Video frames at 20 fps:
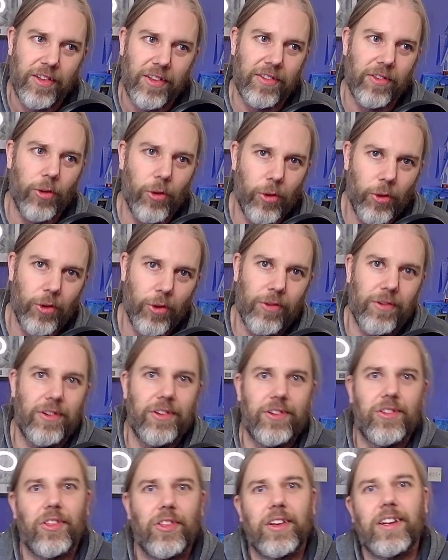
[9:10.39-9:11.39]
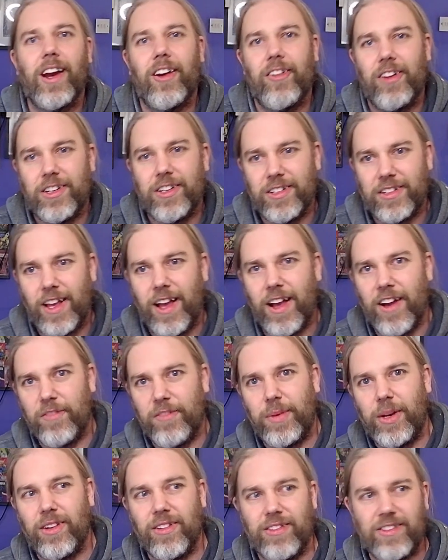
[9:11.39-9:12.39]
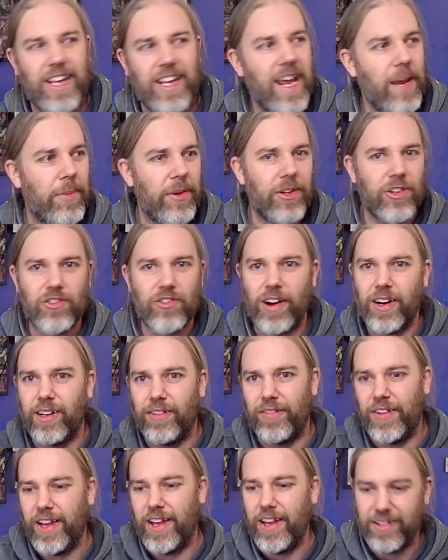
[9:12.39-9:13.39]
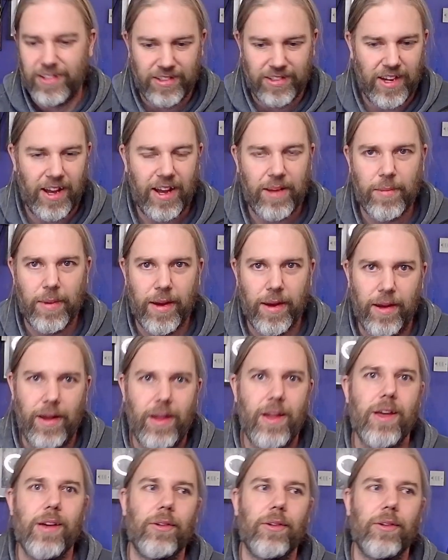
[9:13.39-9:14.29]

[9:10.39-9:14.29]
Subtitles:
and auras that characters have, because keeping track of it is a nightmare.